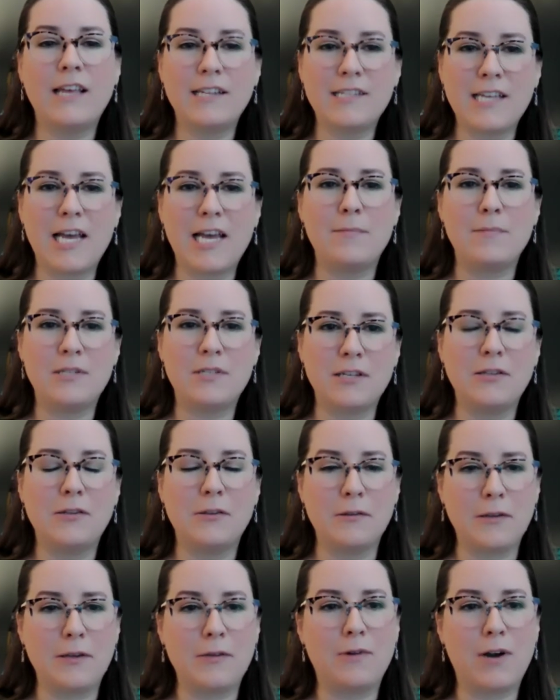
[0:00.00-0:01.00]
That's
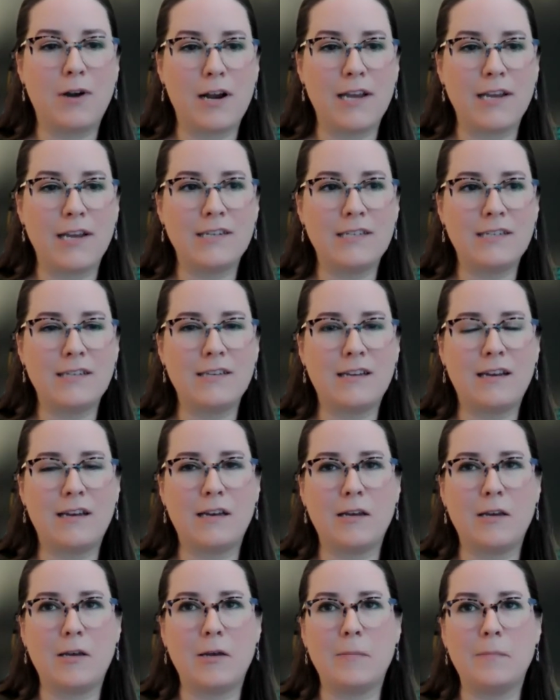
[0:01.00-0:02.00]
absolutely right.
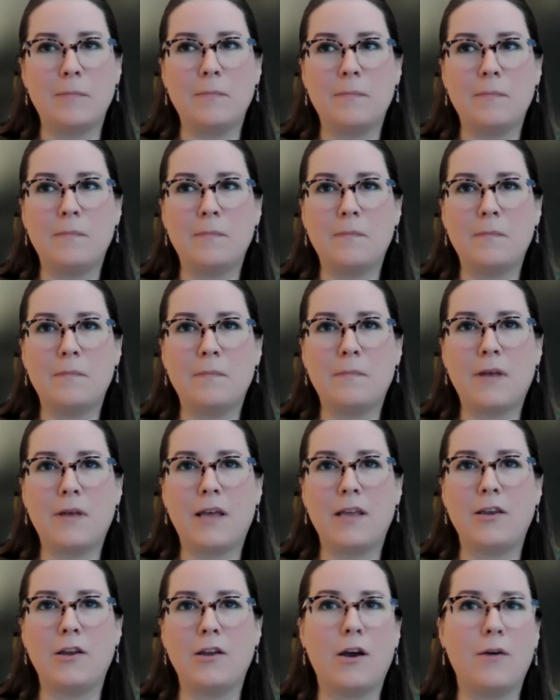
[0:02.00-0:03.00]

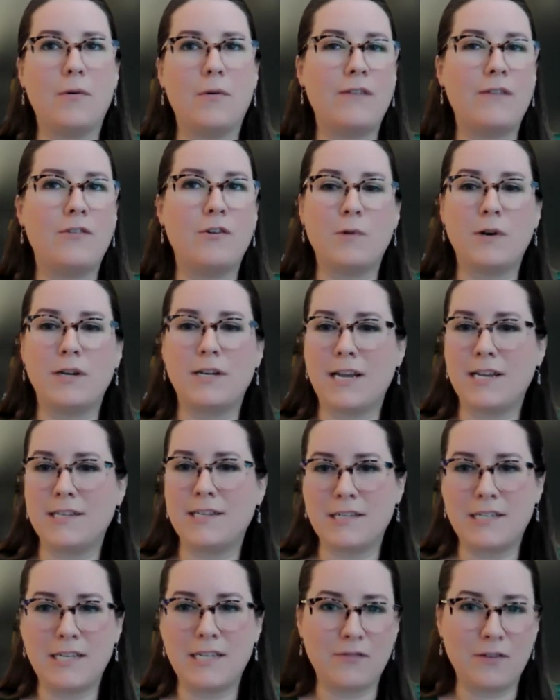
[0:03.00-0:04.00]
Everyone
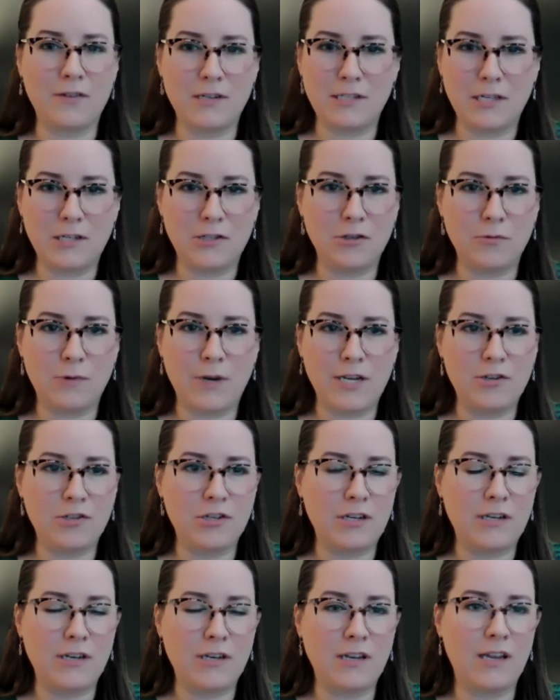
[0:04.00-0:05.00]
has a different
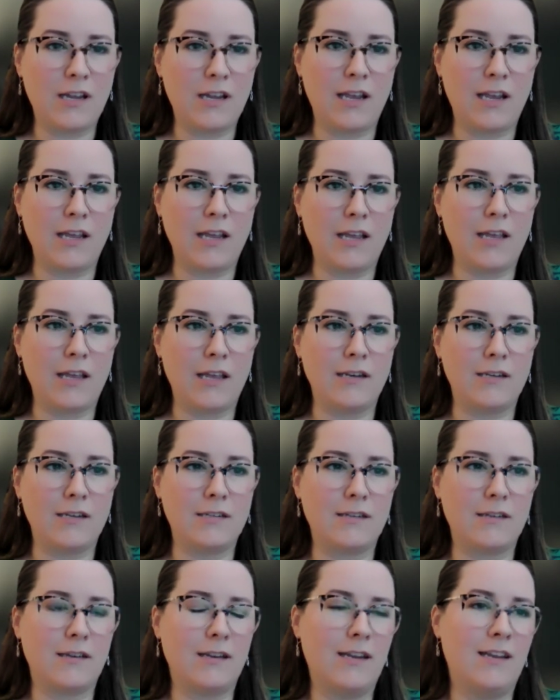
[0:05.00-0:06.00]
situation,
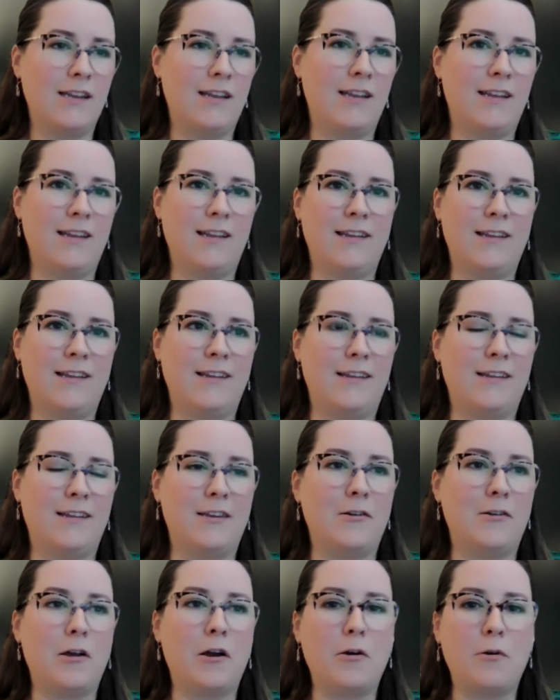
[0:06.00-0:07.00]
and
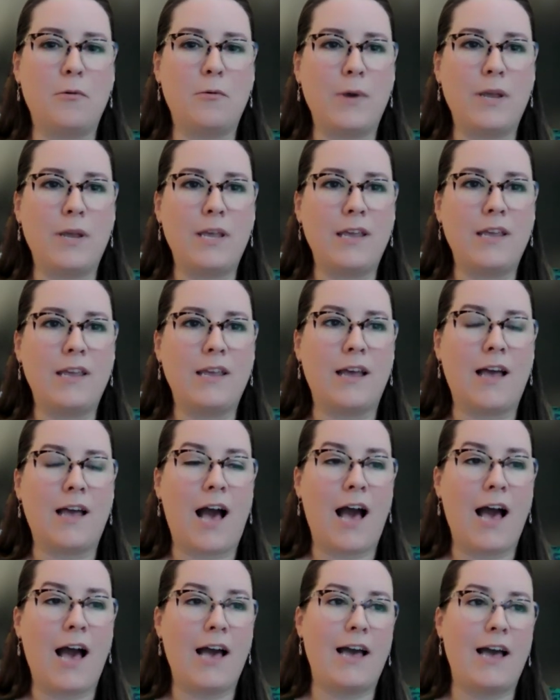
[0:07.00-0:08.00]

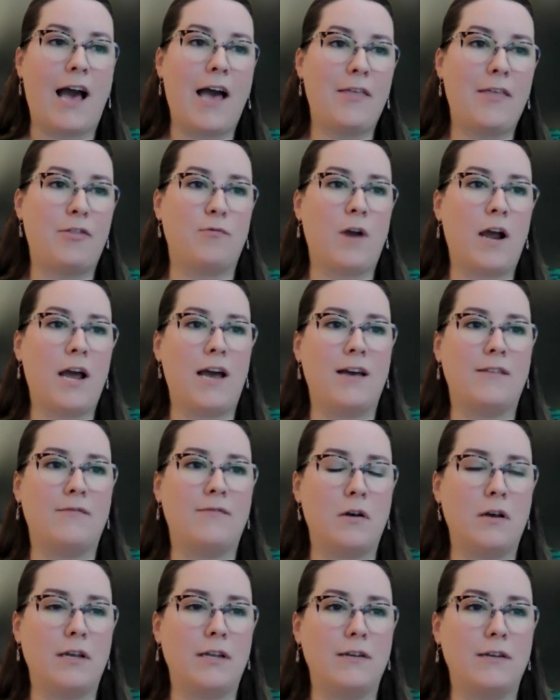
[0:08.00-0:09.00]
I thrive
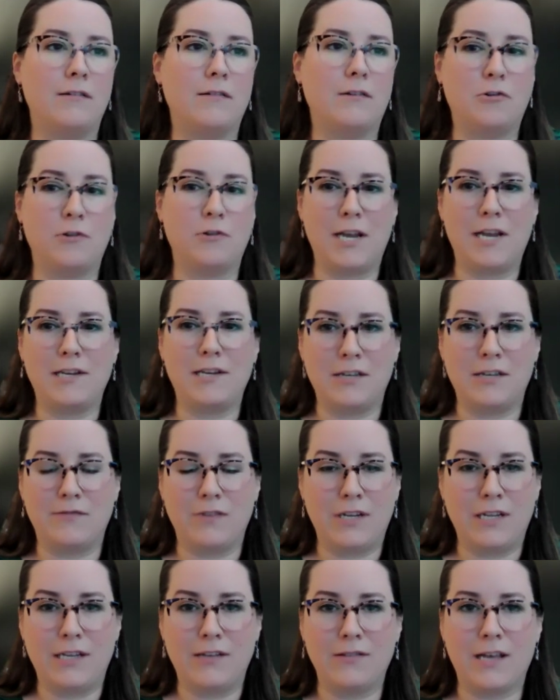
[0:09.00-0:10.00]
on
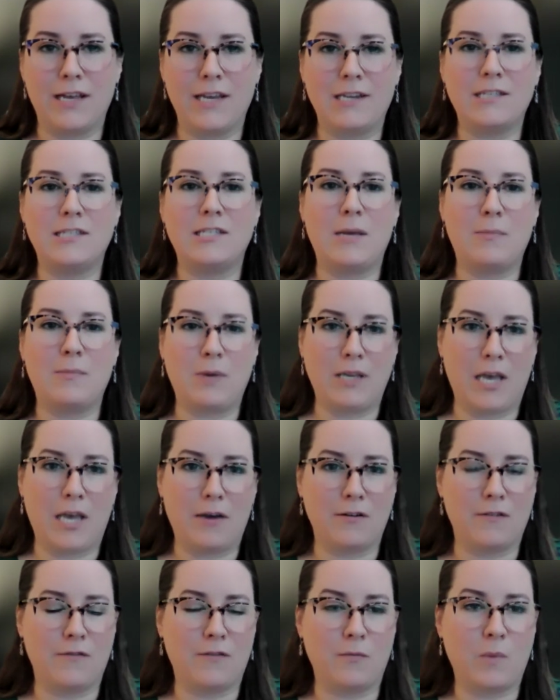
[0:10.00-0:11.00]
creativity, like stepping
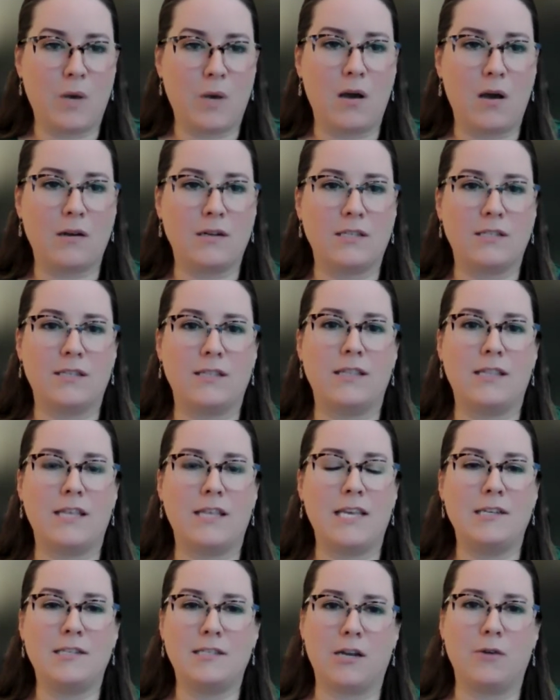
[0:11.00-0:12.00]
out of the box.
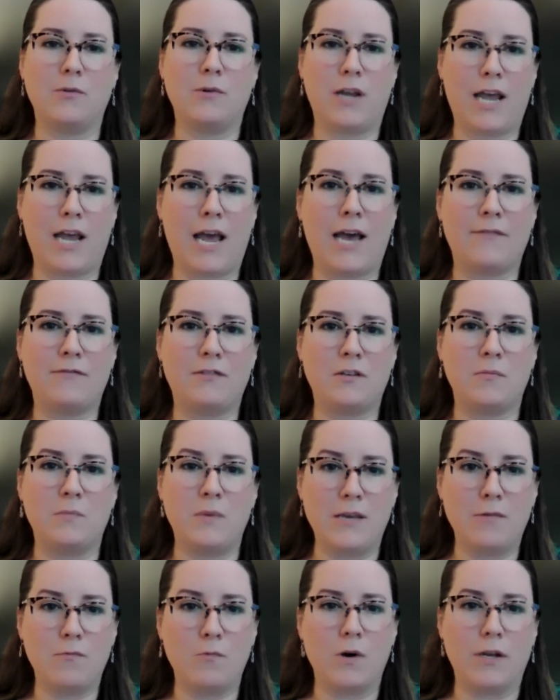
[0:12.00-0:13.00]
Things don't have to
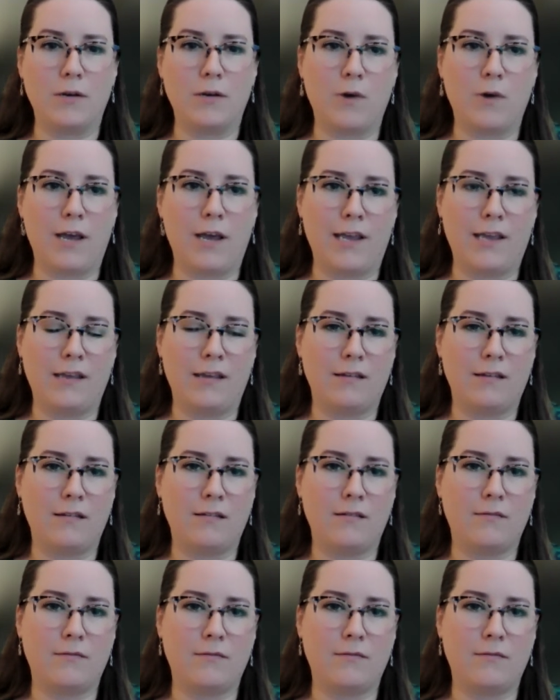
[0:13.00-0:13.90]
be one way.